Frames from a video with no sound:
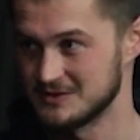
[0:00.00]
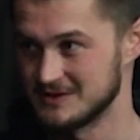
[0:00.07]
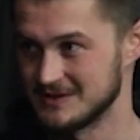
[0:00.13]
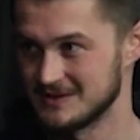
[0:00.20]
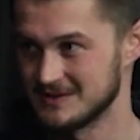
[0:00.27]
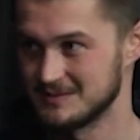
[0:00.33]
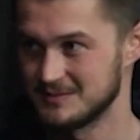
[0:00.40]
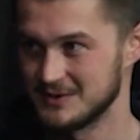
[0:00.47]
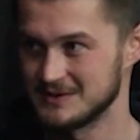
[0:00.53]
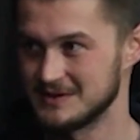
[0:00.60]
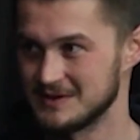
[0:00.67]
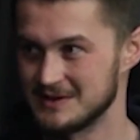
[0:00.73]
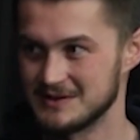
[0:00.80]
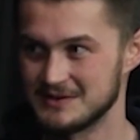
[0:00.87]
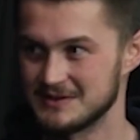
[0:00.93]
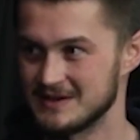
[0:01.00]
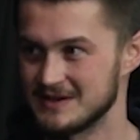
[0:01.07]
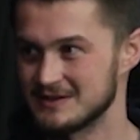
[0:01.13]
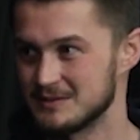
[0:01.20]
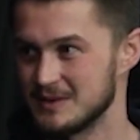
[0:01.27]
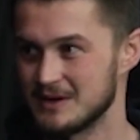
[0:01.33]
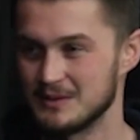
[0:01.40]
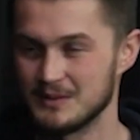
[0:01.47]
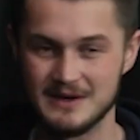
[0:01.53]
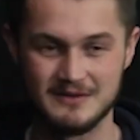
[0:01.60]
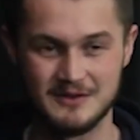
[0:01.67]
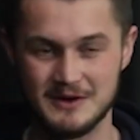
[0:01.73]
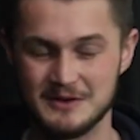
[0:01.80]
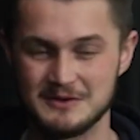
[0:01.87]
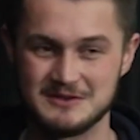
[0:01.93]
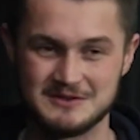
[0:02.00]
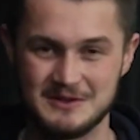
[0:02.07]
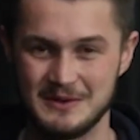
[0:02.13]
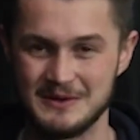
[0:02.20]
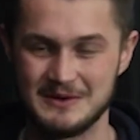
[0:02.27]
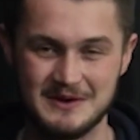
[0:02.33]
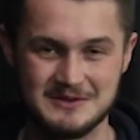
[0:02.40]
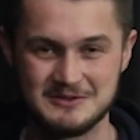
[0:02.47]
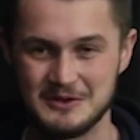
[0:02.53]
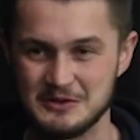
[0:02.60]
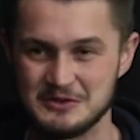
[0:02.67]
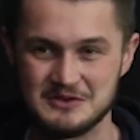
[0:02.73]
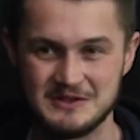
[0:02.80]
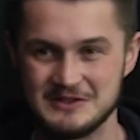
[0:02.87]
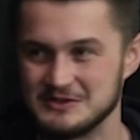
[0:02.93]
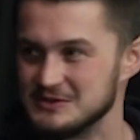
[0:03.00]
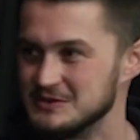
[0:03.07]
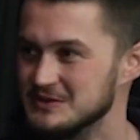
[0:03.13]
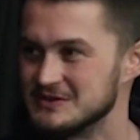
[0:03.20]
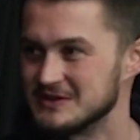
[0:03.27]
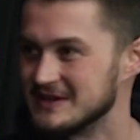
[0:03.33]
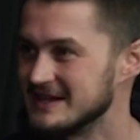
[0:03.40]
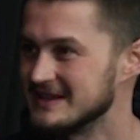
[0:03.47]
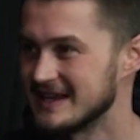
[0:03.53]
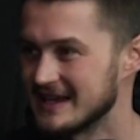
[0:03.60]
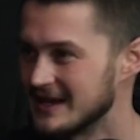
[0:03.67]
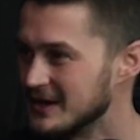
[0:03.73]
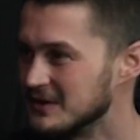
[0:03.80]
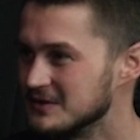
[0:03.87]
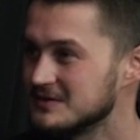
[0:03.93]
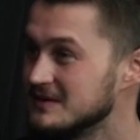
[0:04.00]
and put the other things about whatever else is going on, social issues or anything else.